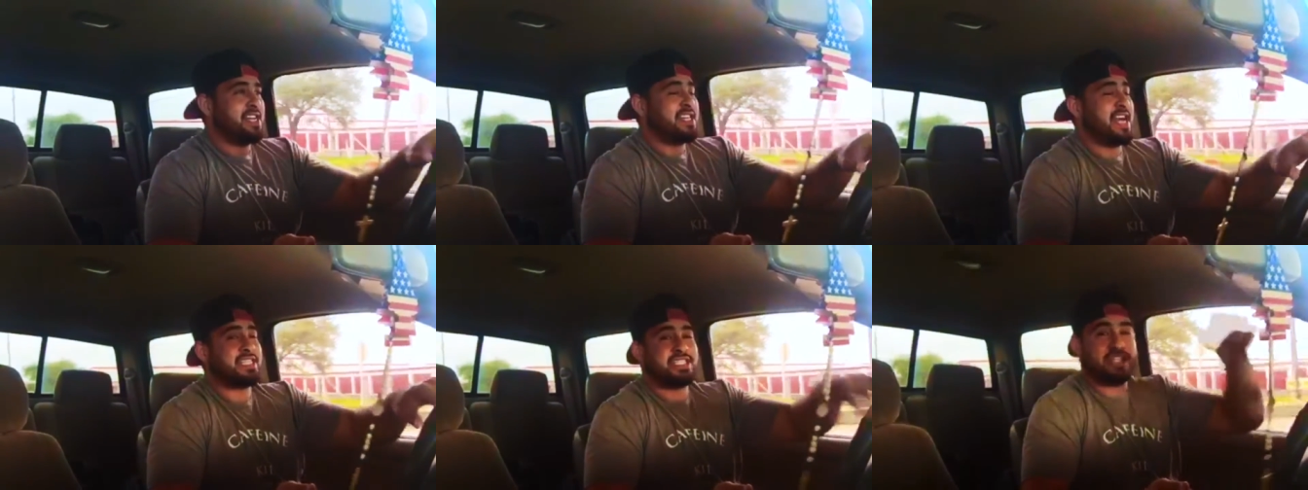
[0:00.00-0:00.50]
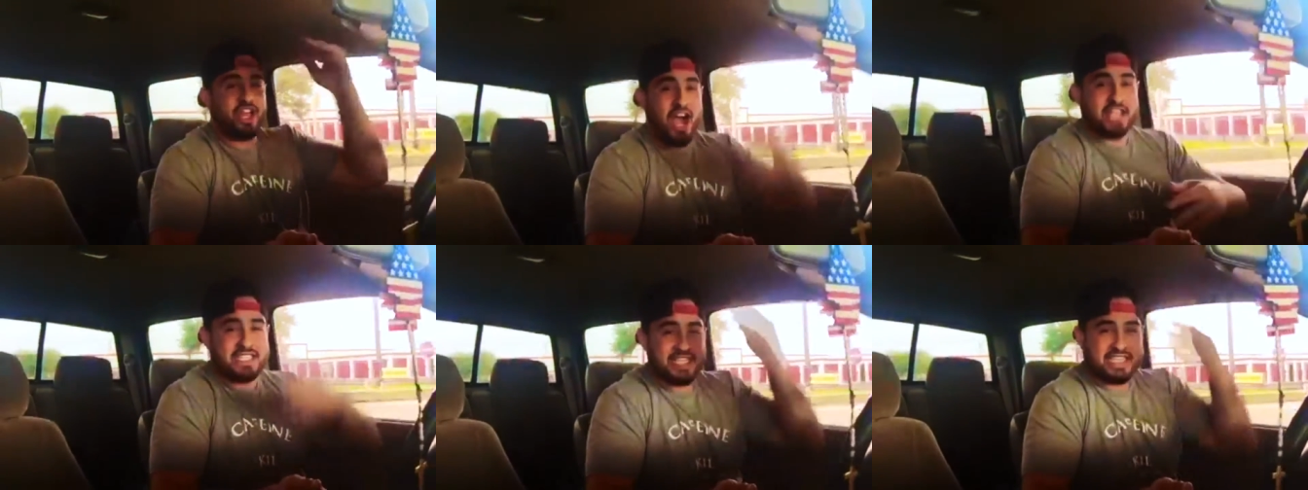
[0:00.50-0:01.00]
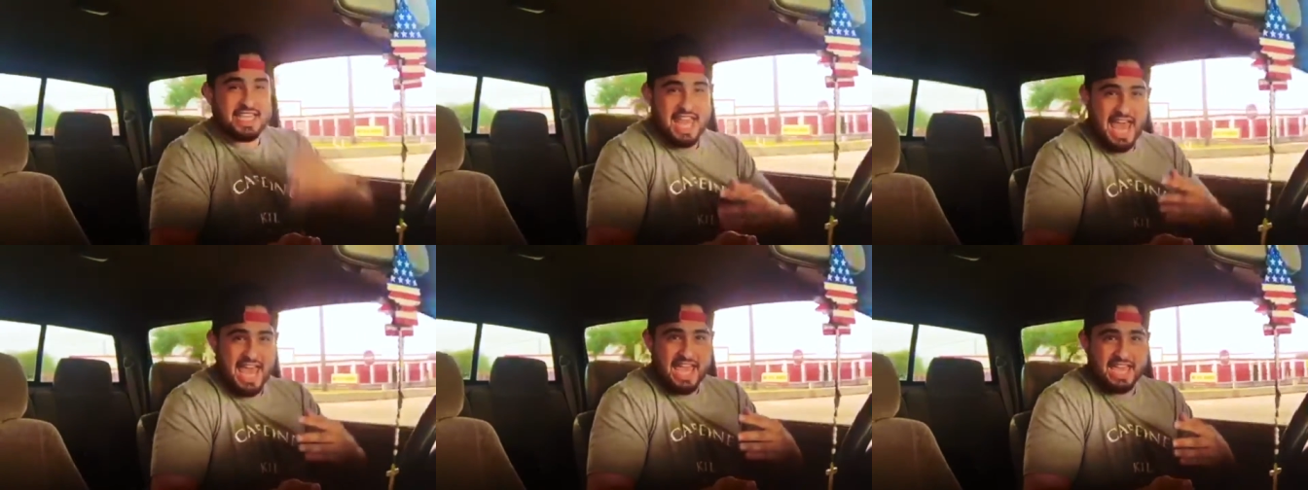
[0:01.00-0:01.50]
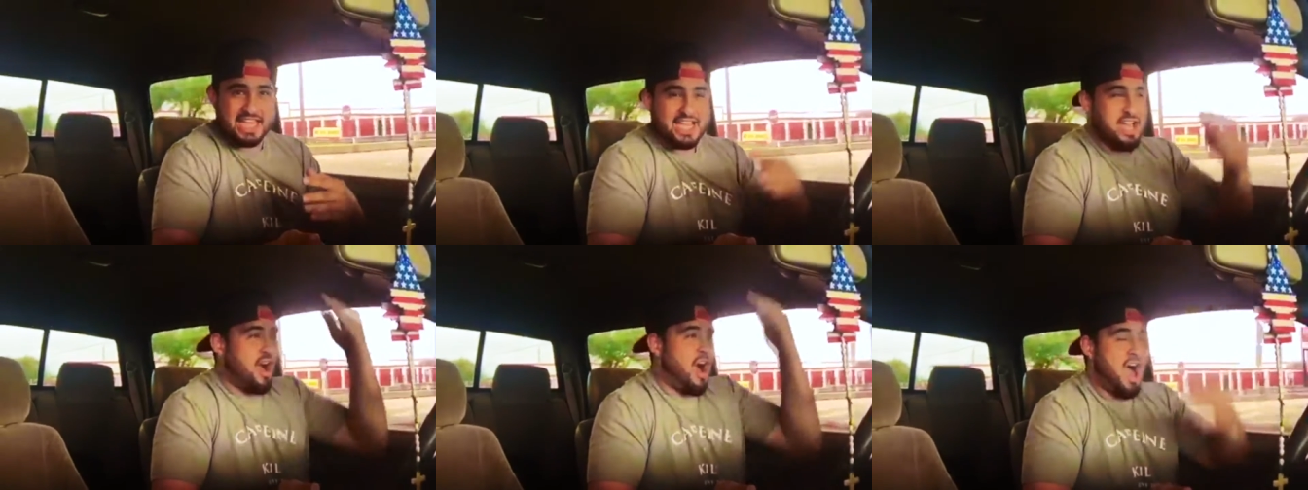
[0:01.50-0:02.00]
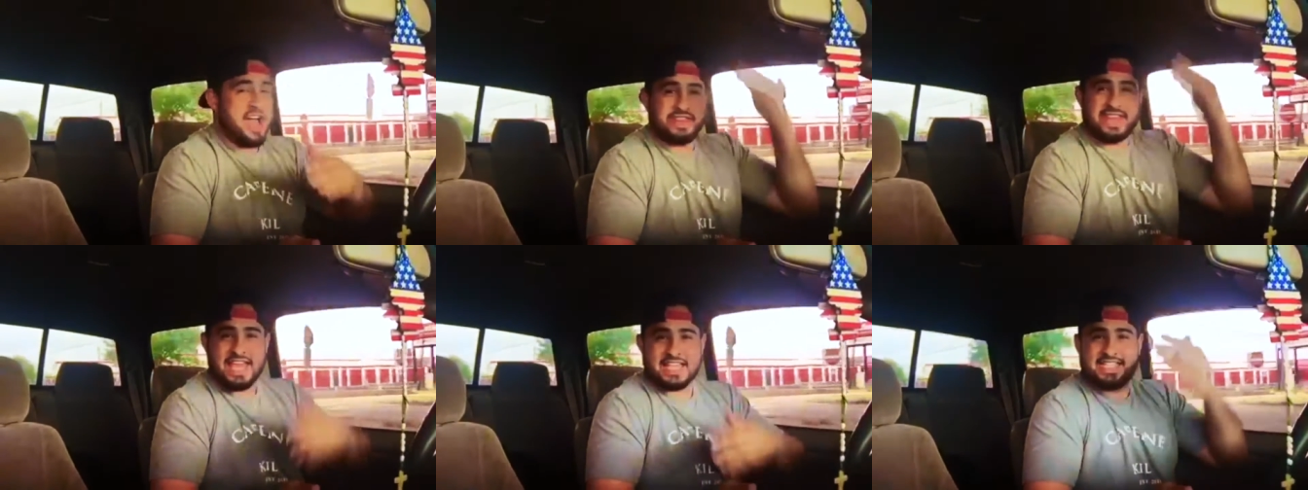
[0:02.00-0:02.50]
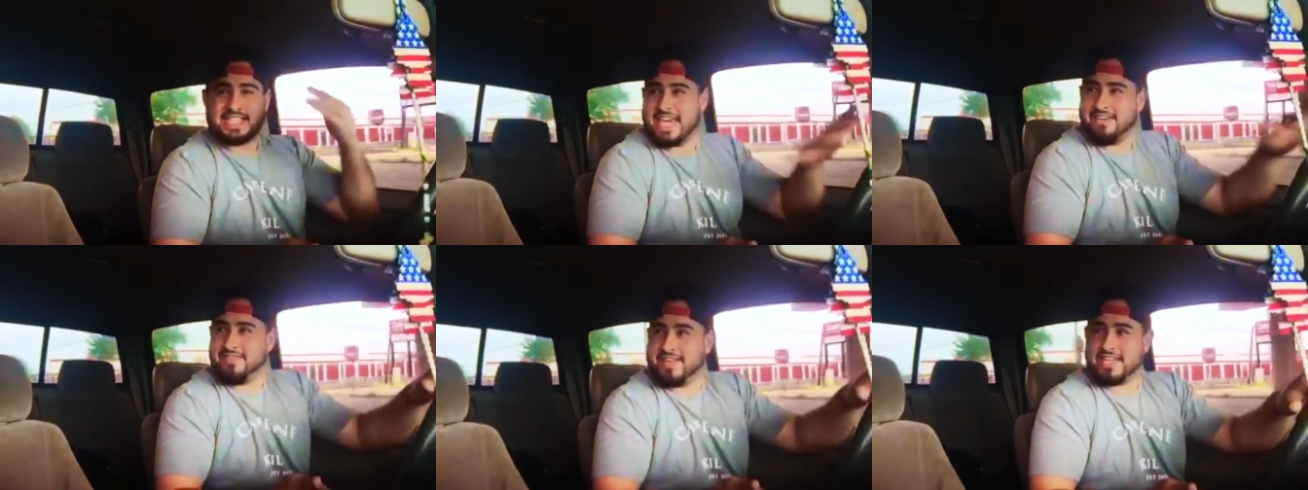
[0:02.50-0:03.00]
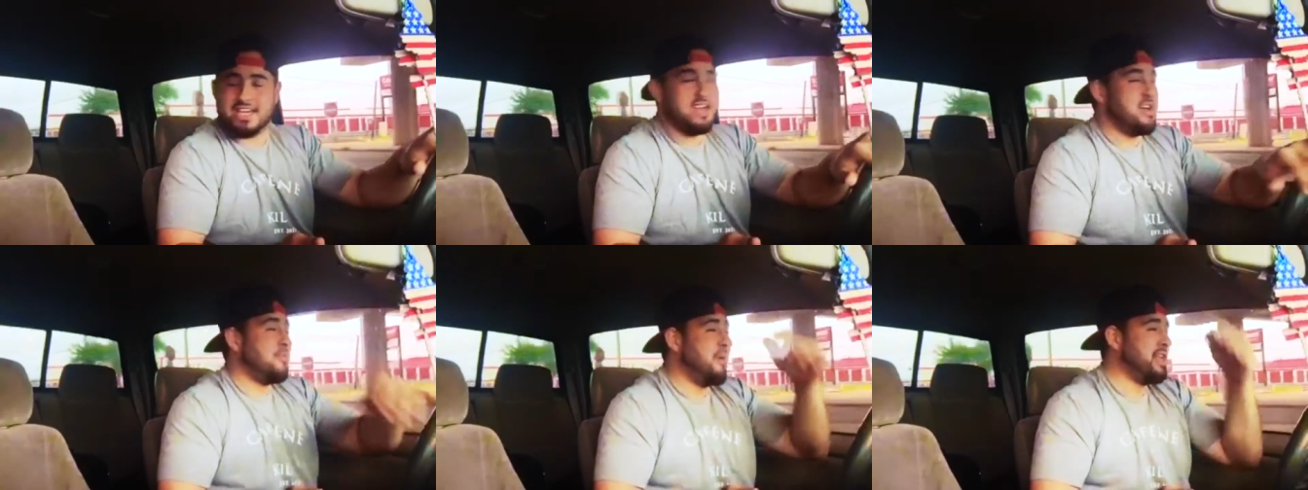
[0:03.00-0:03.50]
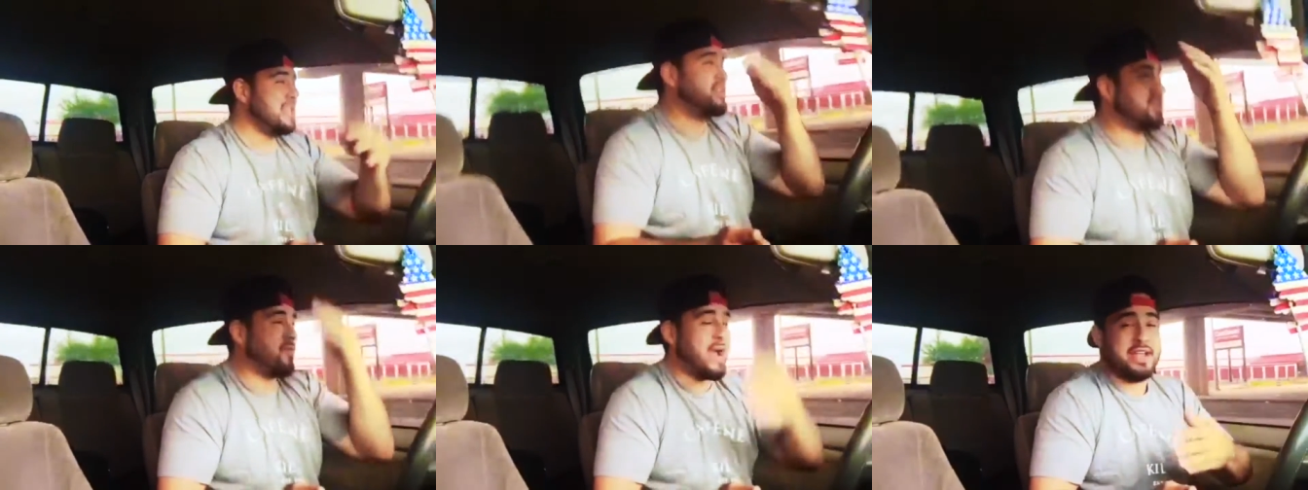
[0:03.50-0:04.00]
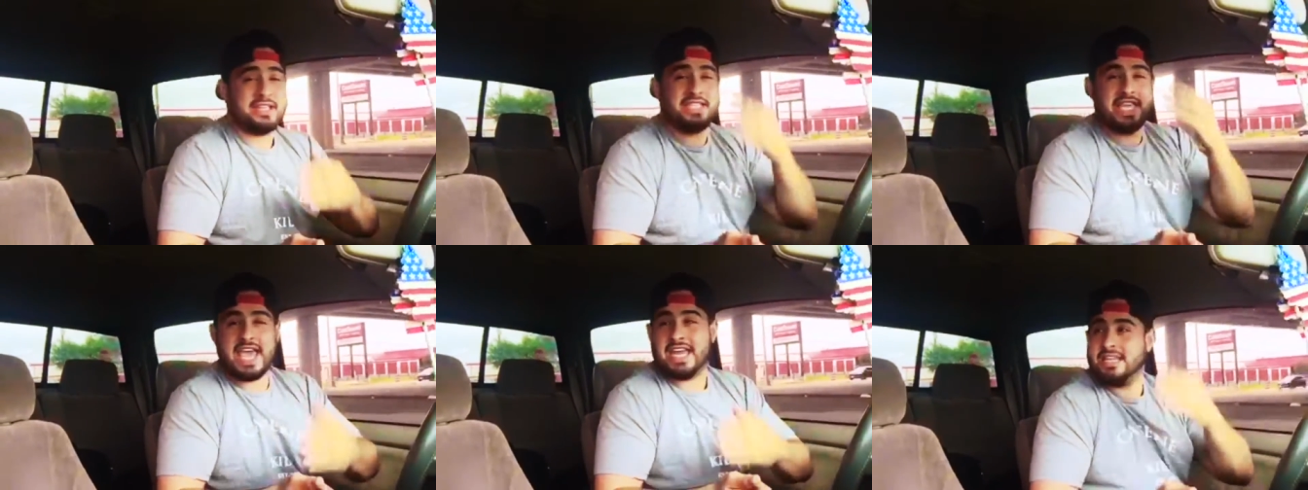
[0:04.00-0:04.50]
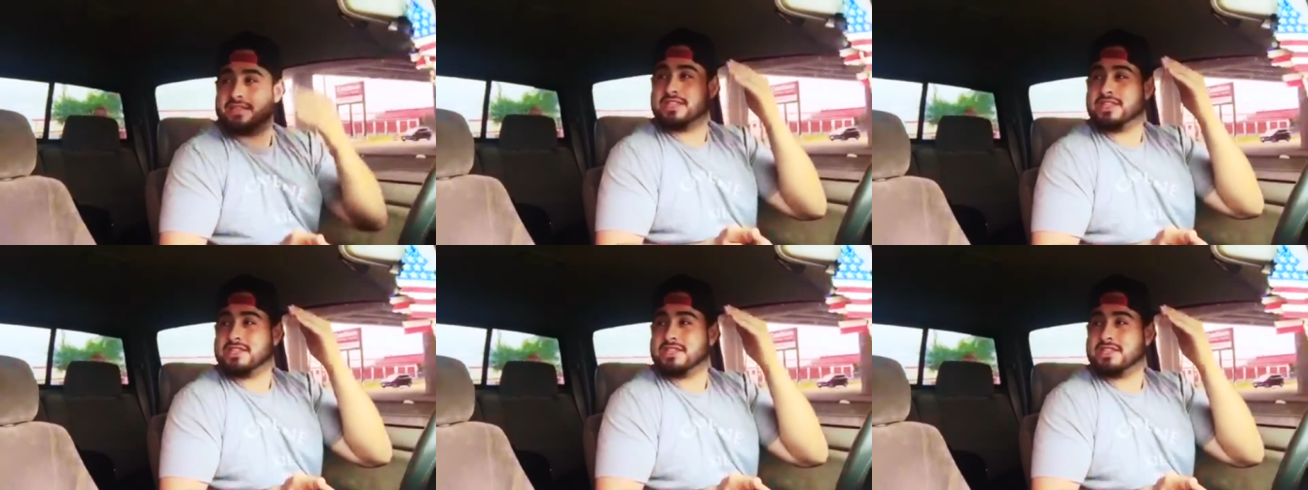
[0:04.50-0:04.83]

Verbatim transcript: that's launching today on Thanksgiving what a great day to